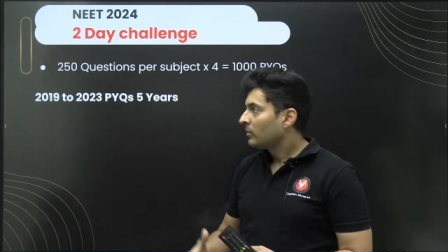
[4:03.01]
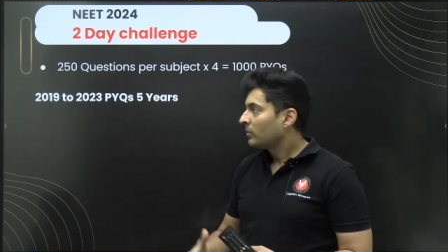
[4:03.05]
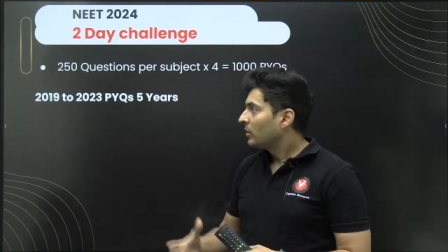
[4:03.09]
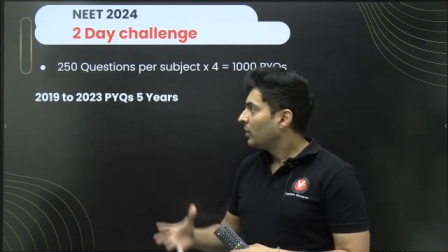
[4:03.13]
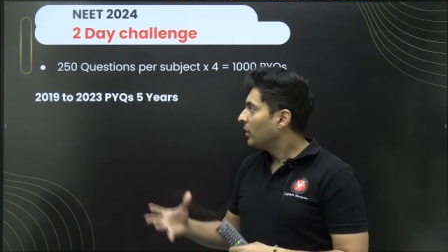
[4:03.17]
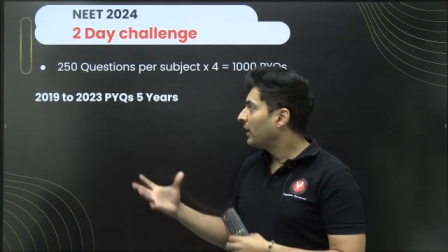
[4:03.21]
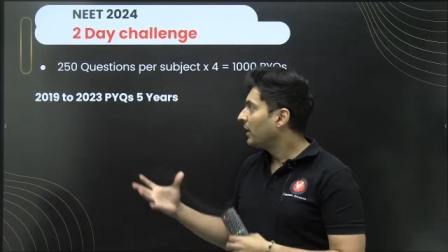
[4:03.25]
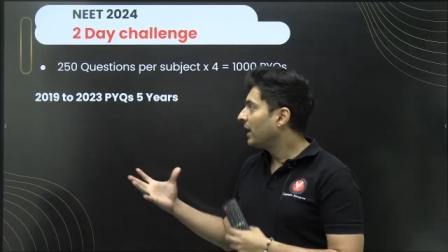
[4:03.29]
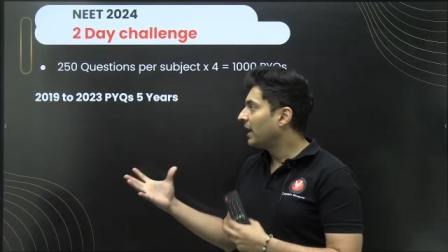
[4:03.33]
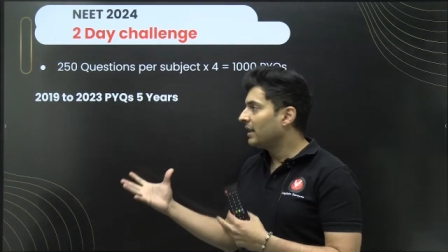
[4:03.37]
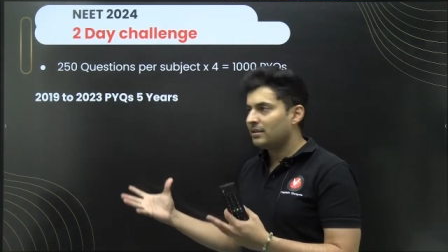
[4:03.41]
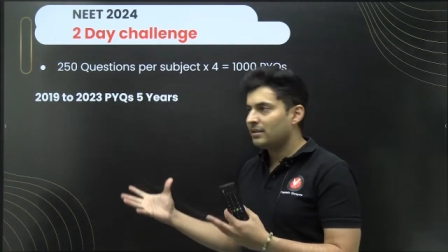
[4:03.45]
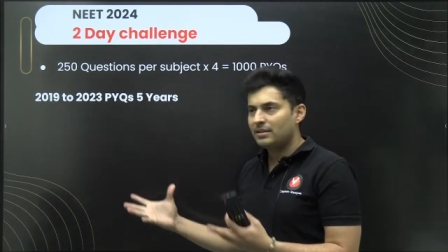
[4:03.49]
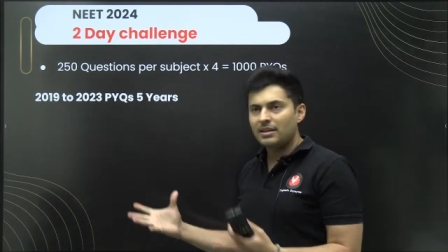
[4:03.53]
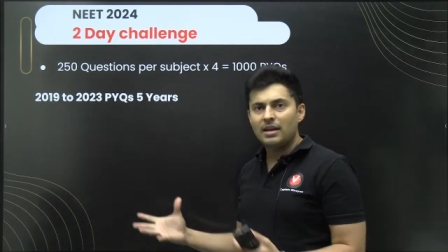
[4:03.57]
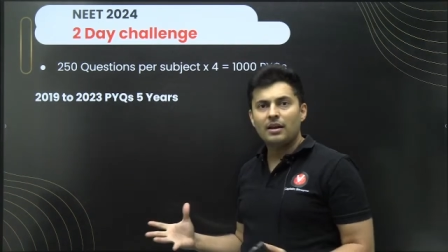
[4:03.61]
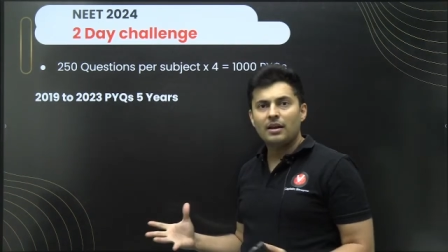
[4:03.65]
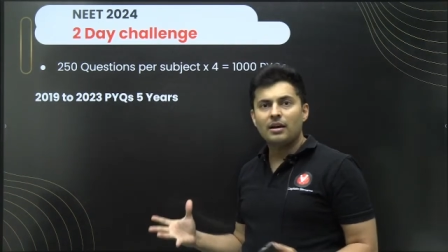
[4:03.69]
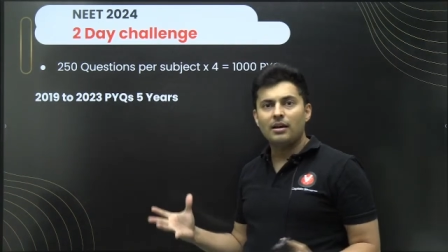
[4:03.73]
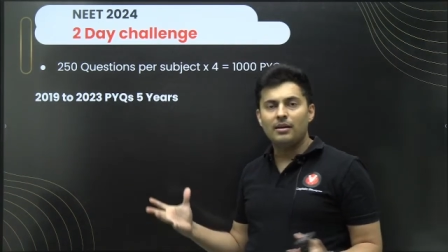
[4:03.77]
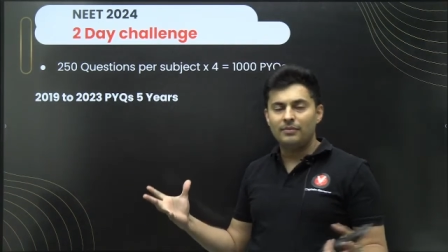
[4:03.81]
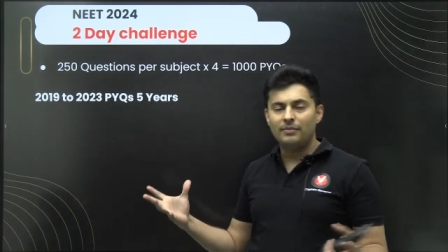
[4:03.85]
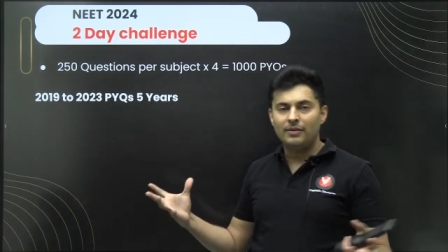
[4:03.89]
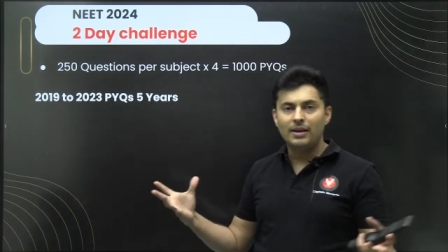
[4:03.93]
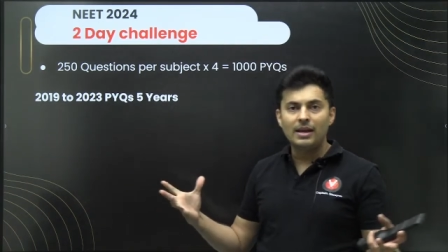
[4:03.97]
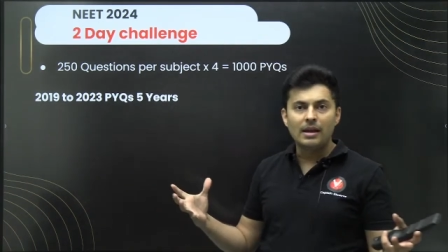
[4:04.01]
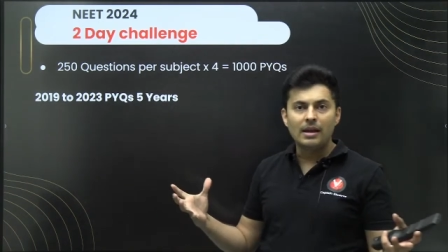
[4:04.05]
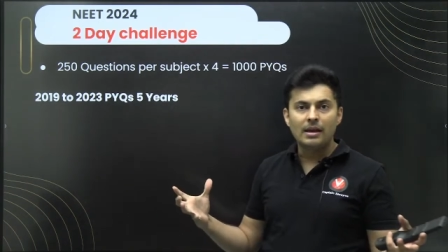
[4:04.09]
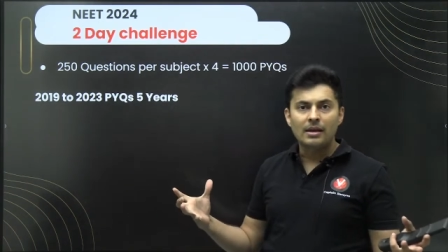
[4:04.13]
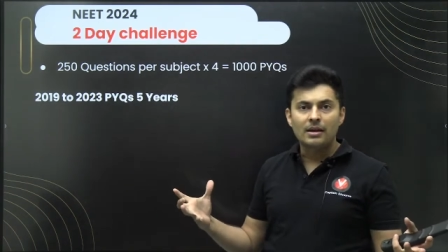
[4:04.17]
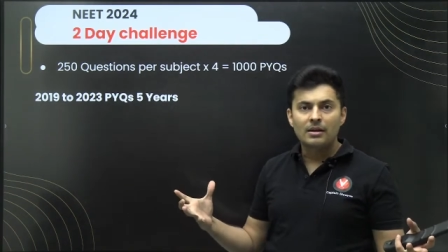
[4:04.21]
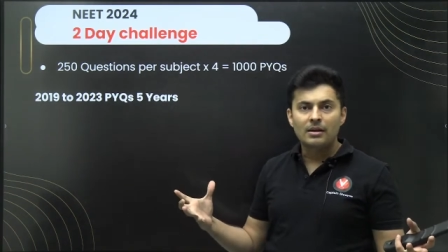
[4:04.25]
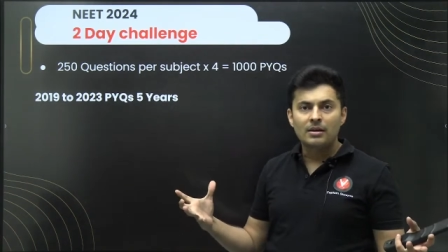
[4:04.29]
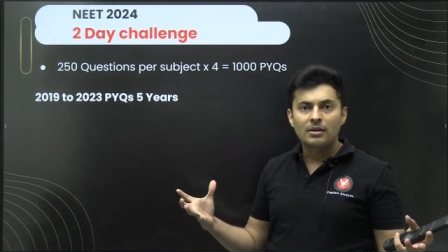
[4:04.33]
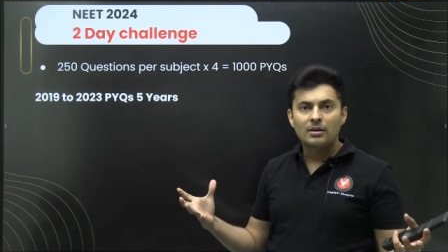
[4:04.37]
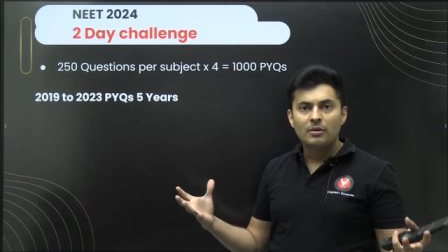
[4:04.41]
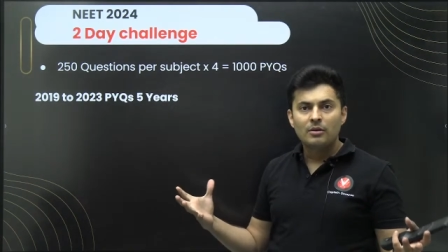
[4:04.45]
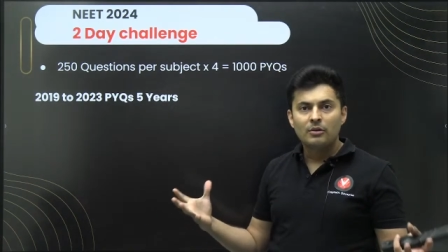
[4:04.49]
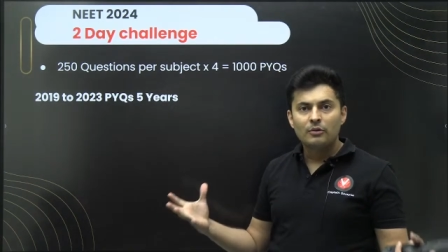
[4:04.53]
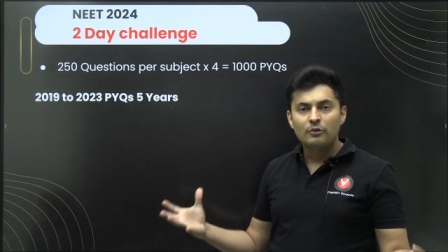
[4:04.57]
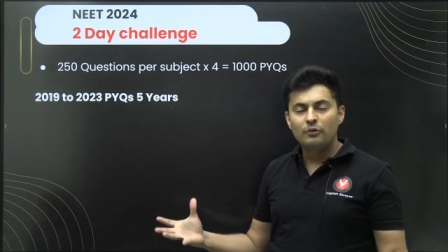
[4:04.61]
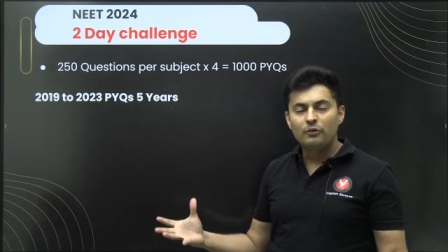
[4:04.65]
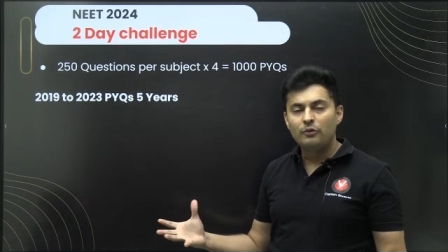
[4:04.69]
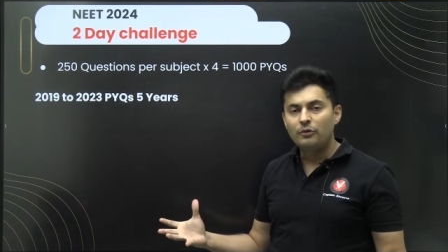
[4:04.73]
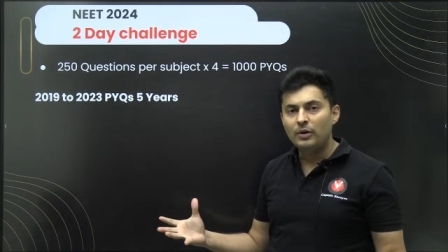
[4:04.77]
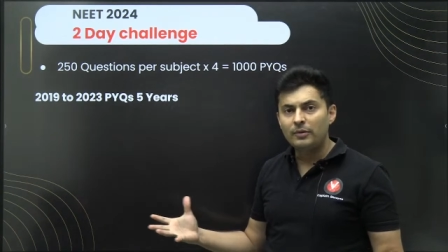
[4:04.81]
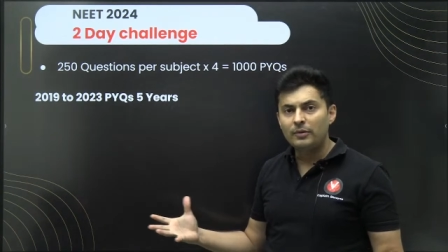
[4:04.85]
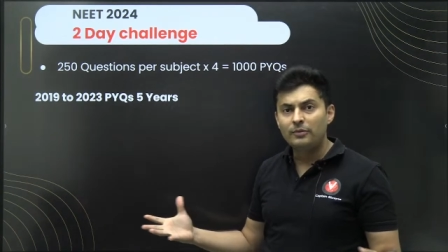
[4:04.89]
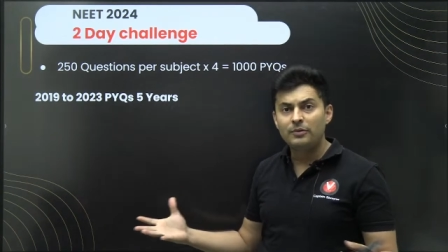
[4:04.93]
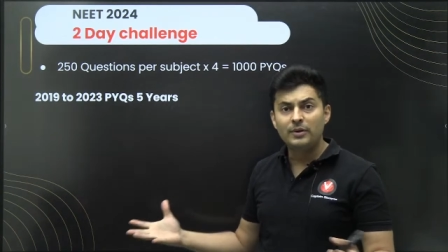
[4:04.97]
you can say roughly
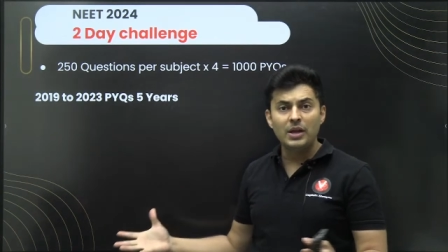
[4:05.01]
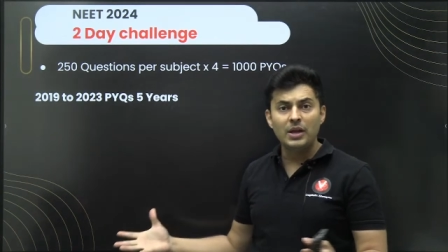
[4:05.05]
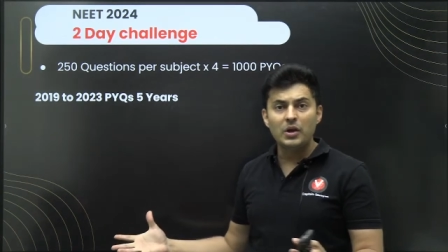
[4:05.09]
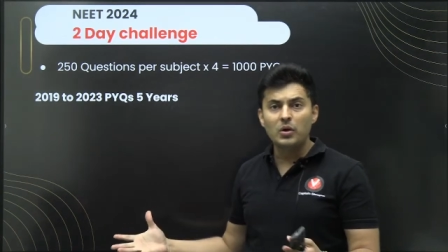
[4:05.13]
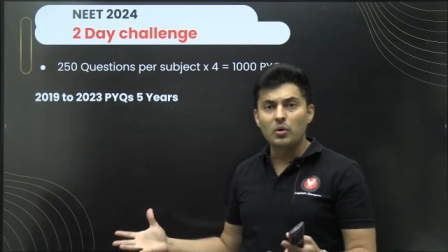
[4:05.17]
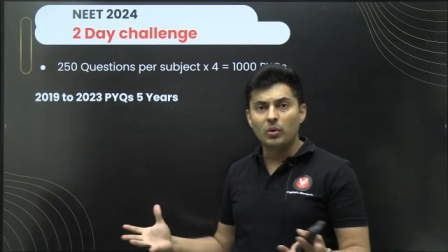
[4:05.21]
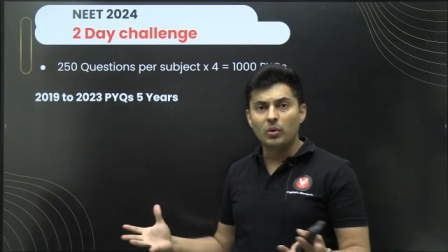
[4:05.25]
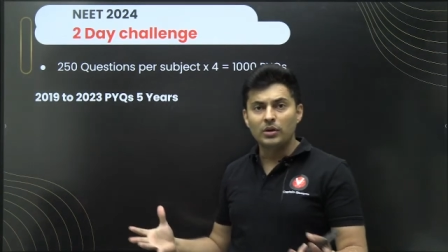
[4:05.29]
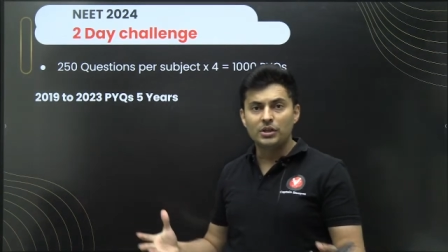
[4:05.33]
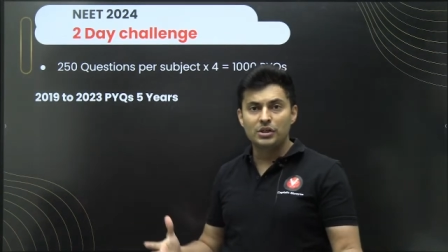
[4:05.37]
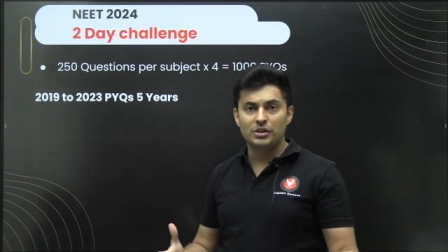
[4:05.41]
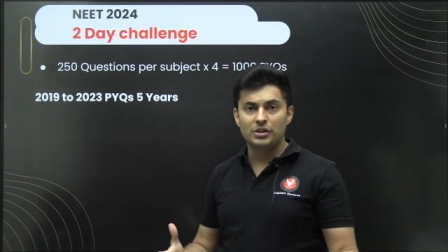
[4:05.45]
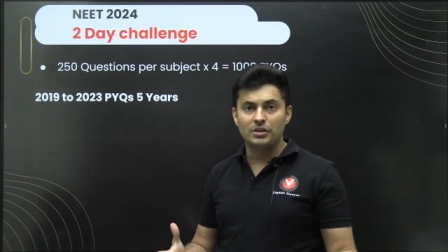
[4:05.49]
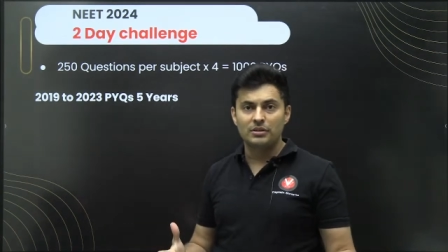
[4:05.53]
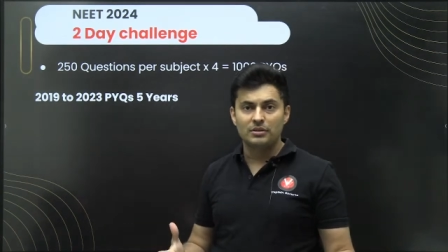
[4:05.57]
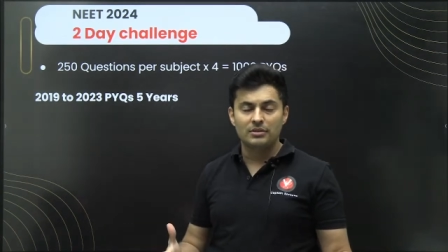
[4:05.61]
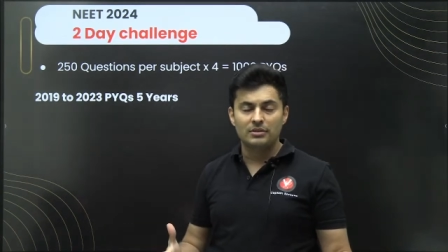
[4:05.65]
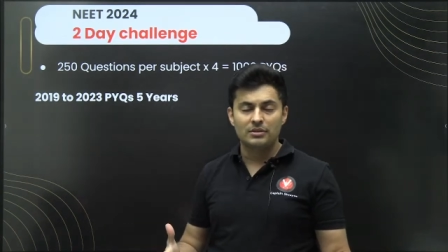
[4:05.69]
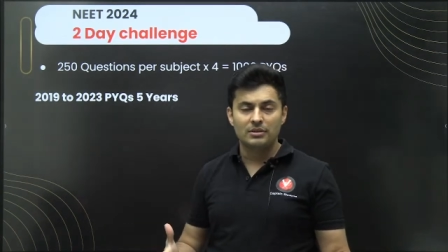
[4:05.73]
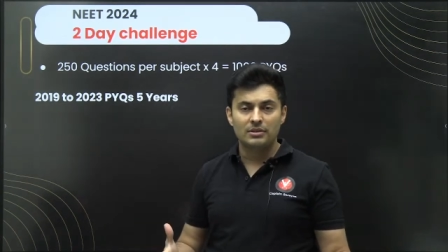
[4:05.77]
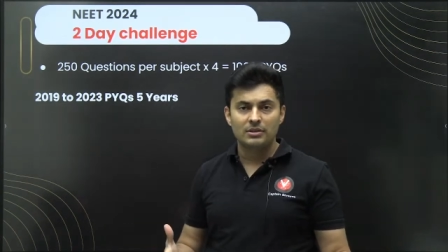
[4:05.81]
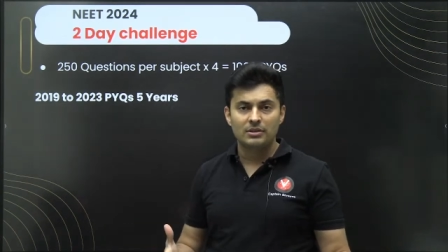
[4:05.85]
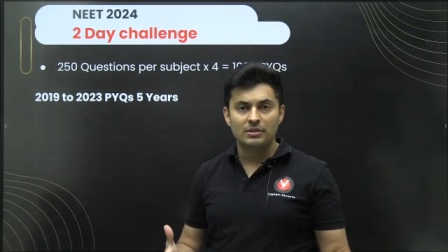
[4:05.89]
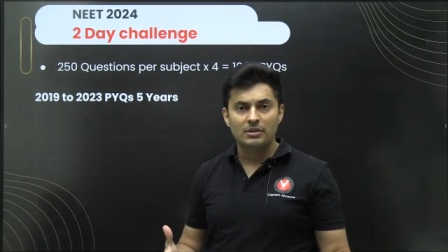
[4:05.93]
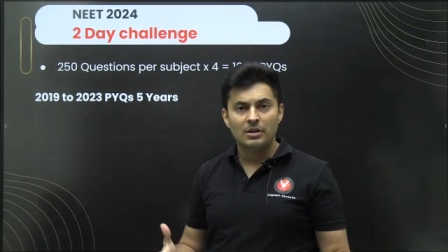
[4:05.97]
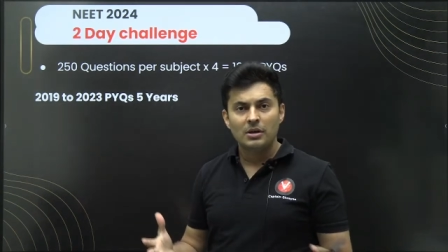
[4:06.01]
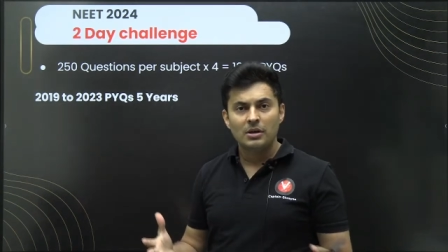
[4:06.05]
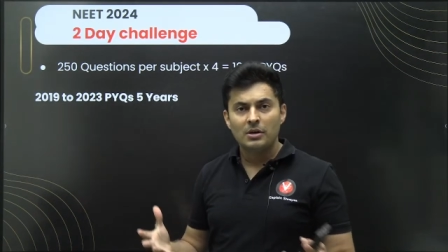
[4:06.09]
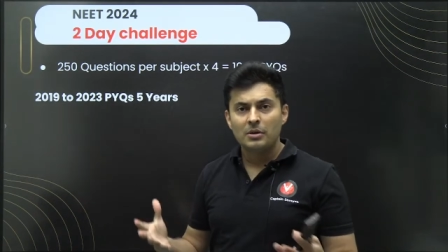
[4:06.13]
50 questions